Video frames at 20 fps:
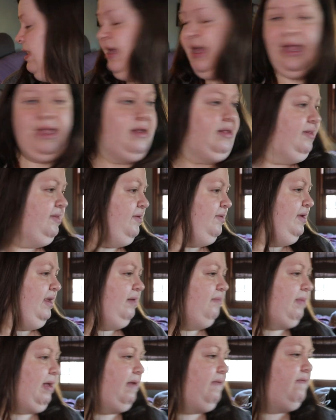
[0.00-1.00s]
I also
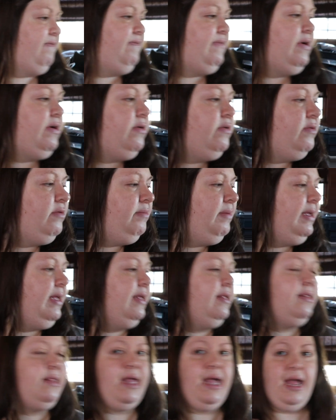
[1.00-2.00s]
need my phone
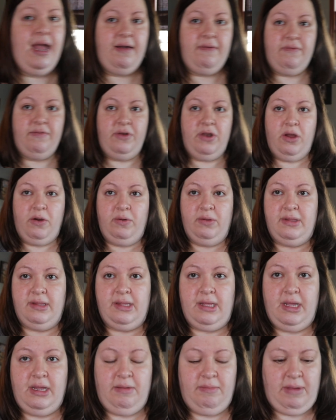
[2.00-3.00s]
because I have
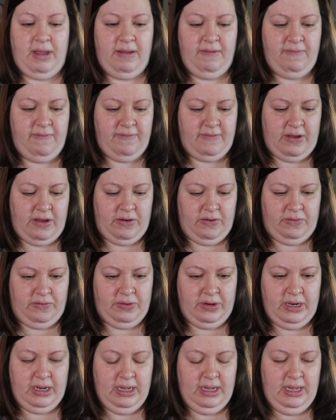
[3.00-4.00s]
notes in my
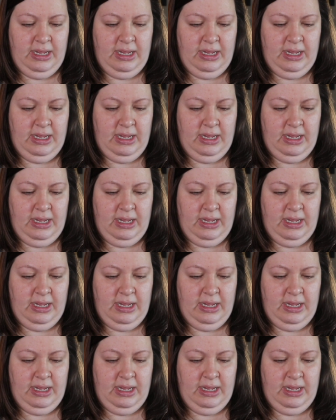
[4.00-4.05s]
phone